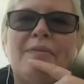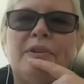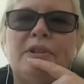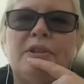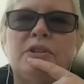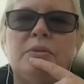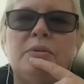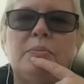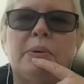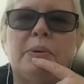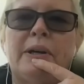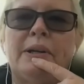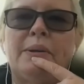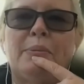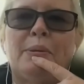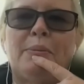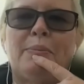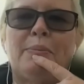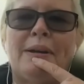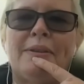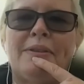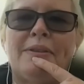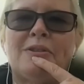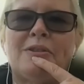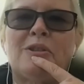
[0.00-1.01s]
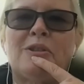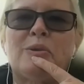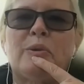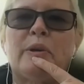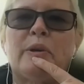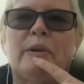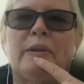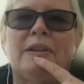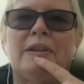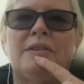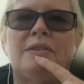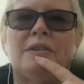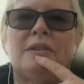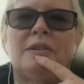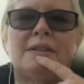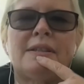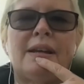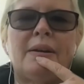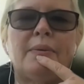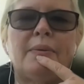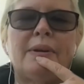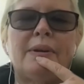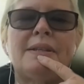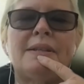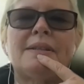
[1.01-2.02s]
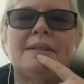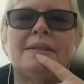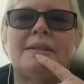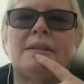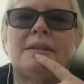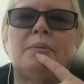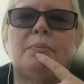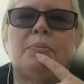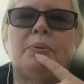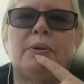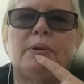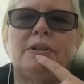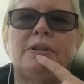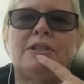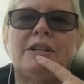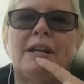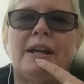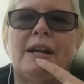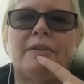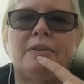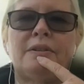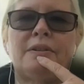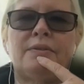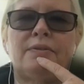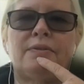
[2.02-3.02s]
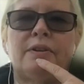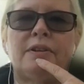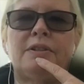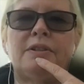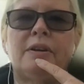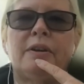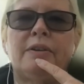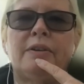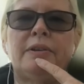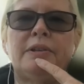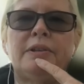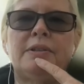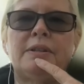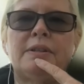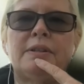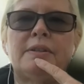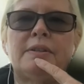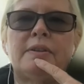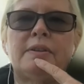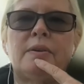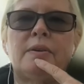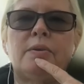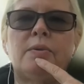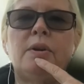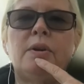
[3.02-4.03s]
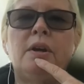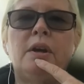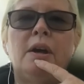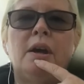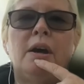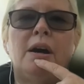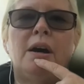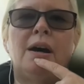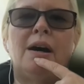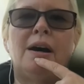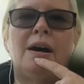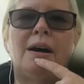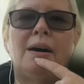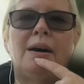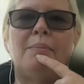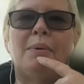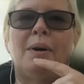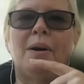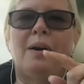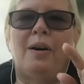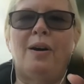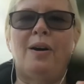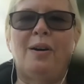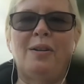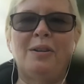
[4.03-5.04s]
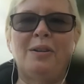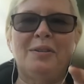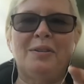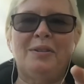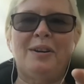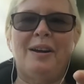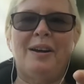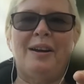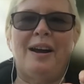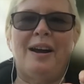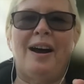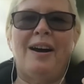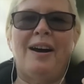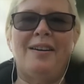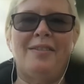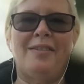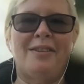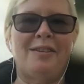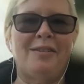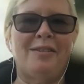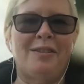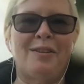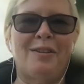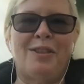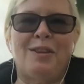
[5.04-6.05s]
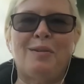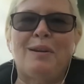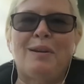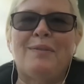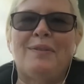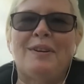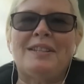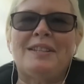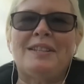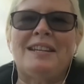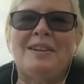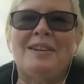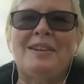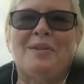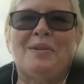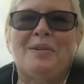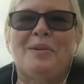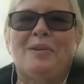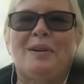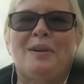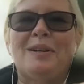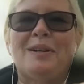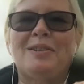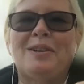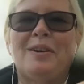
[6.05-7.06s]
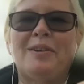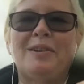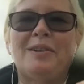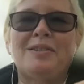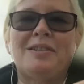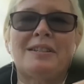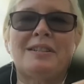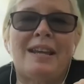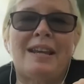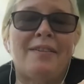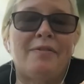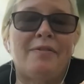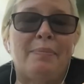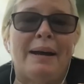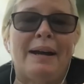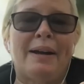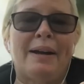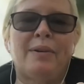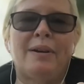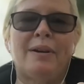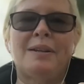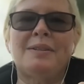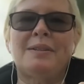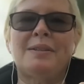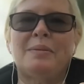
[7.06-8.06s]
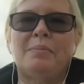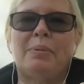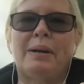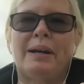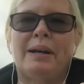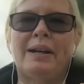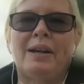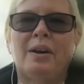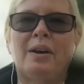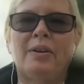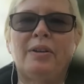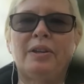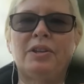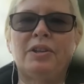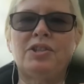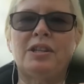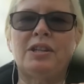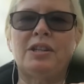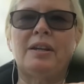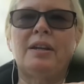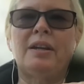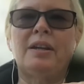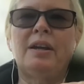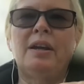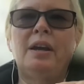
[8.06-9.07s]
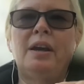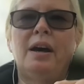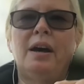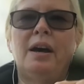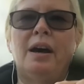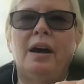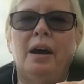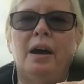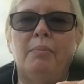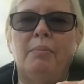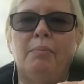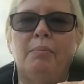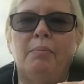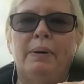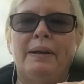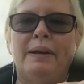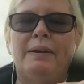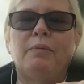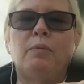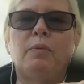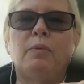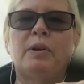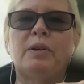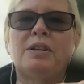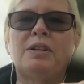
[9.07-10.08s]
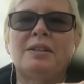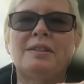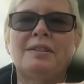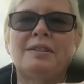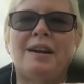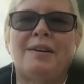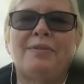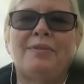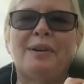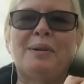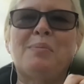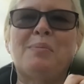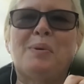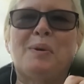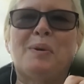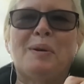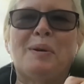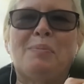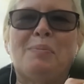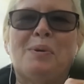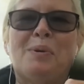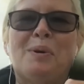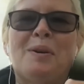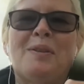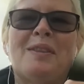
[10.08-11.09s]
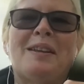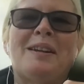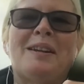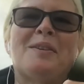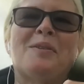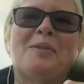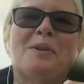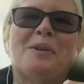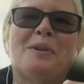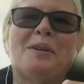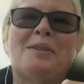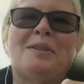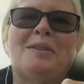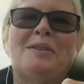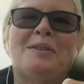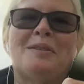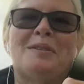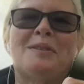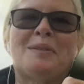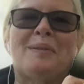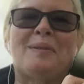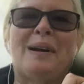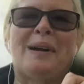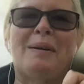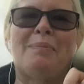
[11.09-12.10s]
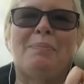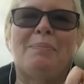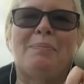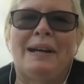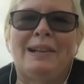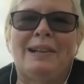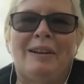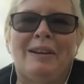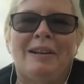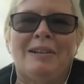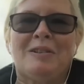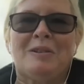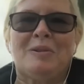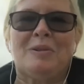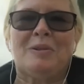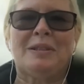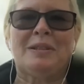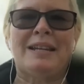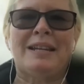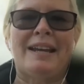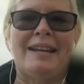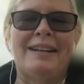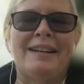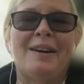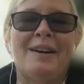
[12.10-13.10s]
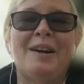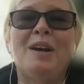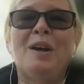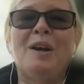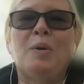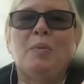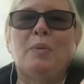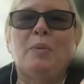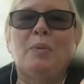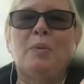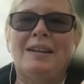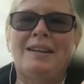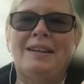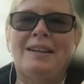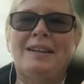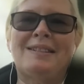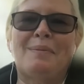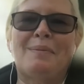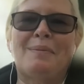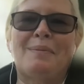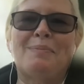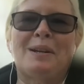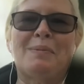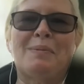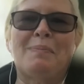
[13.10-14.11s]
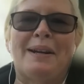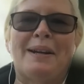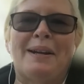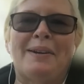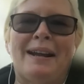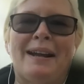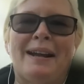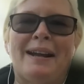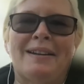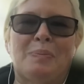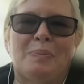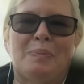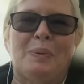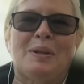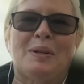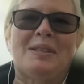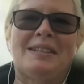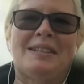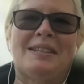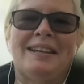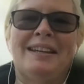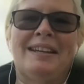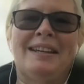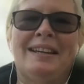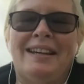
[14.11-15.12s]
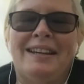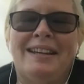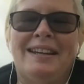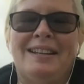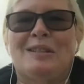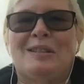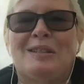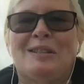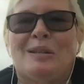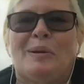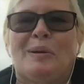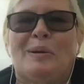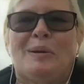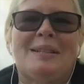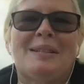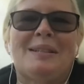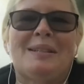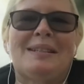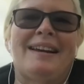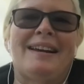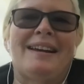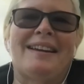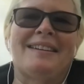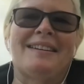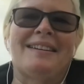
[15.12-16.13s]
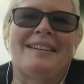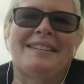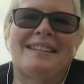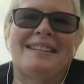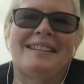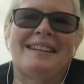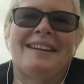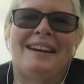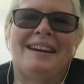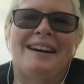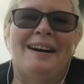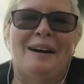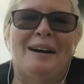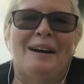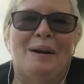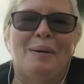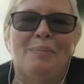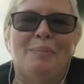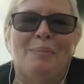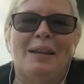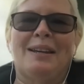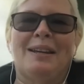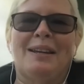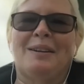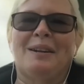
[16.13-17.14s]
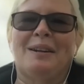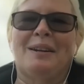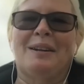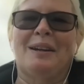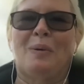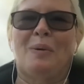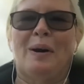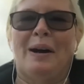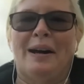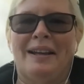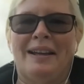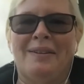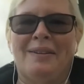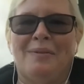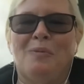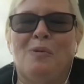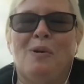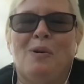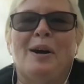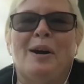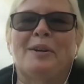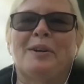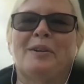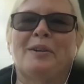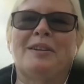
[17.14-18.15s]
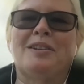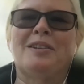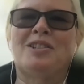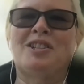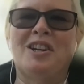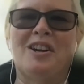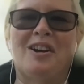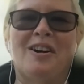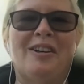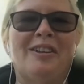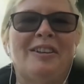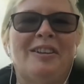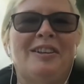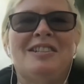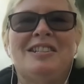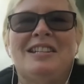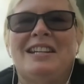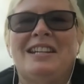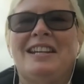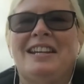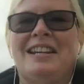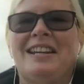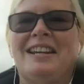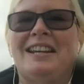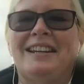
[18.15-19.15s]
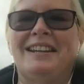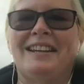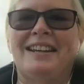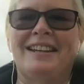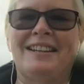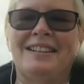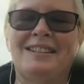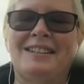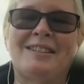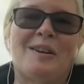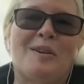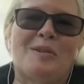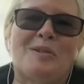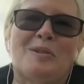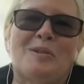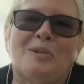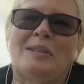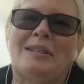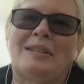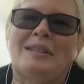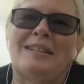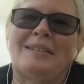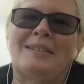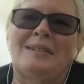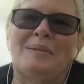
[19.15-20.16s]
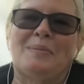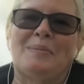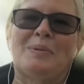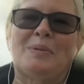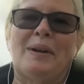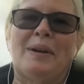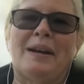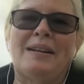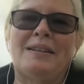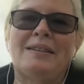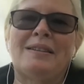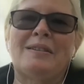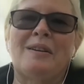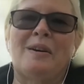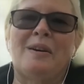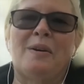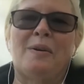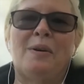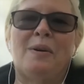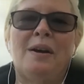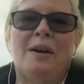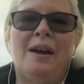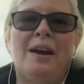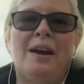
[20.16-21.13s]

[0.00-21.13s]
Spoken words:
what you brought up about the soil issue, because that raises an important challenge for ontologists. So all of the three of us here who are ontologists have backgrounds in biology, but we're discovering more and more that in order to describe biological data, we need subject matter experts in soil science, in water, in geology, in social systems, right? So